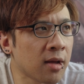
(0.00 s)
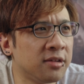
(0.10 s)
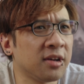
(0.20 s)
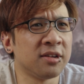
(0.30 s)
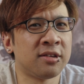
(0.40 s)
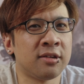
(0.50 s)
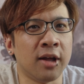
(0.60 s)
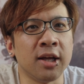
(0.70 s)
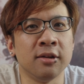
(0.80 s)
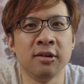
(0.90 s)
It's like a
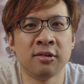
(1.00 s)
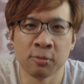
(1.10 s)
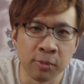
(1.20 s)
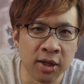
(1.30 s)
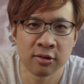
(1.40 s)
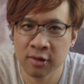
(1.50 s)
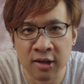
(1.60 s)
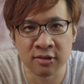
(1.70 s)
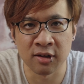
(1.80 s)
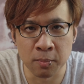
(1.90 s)
slightly sweet
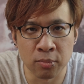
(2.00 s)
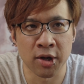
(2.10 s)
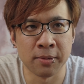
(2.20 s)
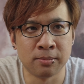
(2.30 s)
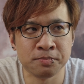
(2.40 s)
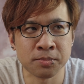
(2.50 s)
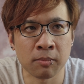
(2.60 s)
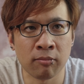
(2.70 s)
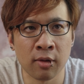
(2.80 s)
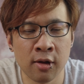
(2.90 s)
tasting bread.
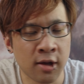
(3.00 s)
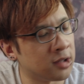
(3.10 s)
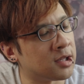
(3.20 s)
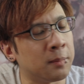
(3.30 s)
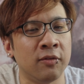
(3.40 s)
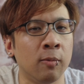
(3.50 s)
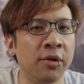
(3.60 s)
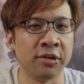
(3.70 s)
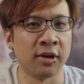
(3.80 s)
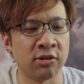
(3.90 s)
Except if it
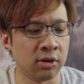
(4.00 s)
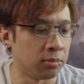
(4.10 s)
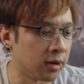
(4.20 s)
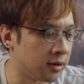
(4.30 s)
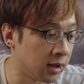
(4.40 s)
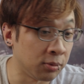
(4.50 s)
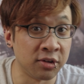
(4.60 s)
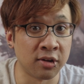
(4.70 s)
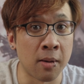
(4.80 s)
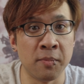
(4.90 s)
wasn't actually bread, it was
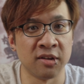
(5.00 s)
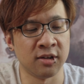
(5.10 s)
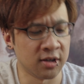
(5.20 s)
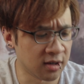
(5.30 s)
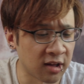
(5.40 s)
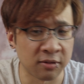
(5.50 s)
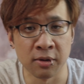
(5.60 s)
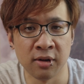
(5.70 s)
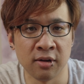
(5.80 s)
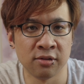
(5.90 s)
just like a biscuit, and that's
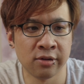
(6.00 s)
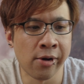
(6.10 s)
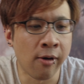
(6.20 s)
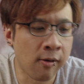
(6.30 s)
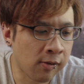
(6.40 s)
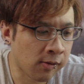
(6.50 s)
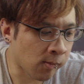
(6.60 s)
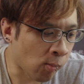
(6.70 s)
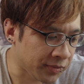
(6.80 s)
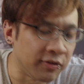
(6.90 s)
what it is.
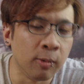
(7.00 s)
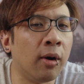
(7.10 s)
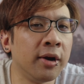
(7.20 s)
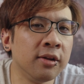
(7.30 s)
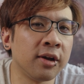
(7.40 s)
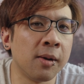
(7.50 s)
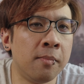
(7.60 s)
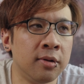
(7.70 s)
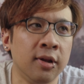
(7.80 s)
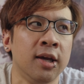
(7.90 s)
If you wanted like a
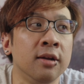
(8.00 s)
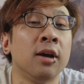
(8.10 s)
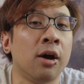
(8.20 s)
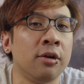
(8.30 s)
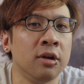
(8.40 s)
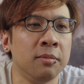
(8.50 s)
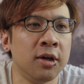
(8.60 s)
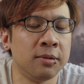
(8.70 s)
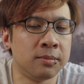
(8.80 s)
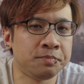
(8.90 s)
plain Calorie
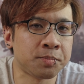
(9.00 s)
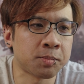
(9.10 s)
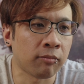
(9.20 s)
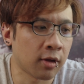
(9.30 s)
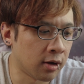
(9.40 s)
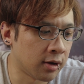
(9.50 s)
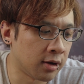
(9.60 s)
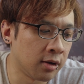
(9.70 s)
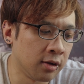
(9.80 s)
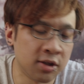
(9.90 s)
Mate,
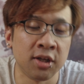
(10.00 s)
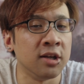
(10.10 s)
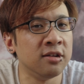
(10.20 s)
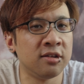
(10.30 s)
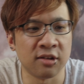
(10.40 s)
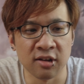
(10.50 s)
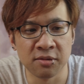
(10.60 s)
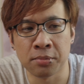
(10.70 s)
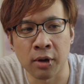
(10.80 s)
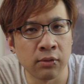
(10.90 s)
cheese is
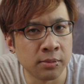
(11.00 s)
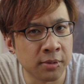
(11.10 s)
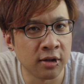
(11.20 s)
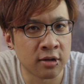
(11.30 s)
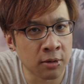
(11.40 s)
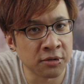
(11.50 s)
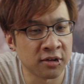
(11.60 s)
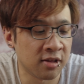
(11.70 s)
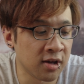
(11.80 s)
probably the closest